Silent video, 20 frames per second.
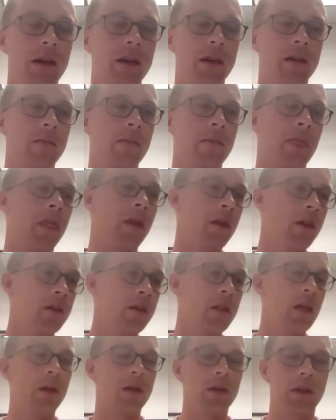might
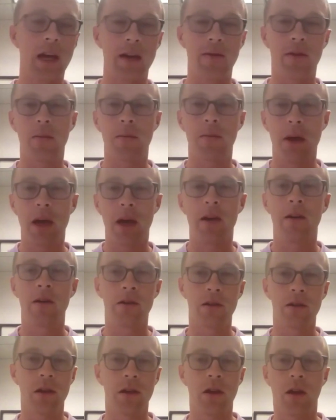typically have
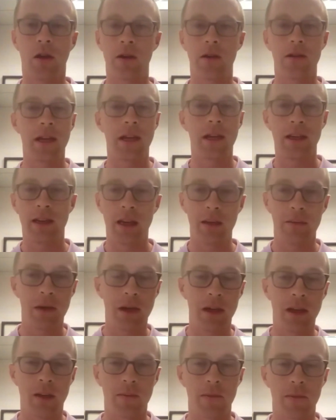competitors that aren't day-to-day
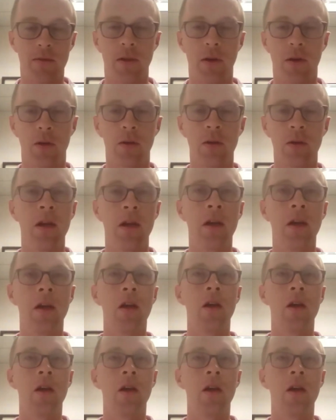picking up the phone,